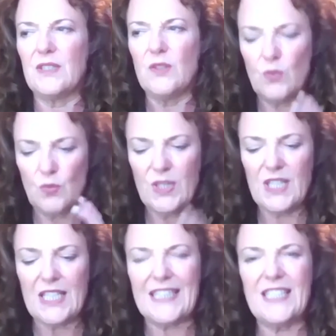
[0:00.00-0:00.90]

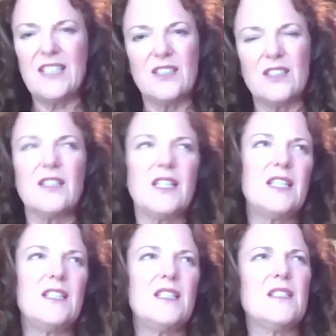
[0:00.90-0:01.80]
really a leader
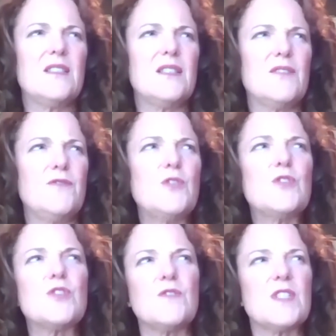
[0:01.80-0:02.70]
in the food
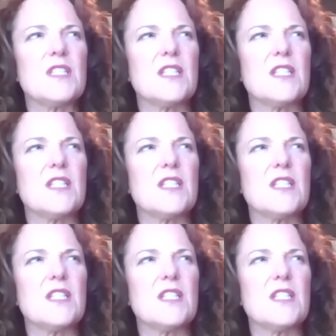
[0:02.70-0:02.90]
service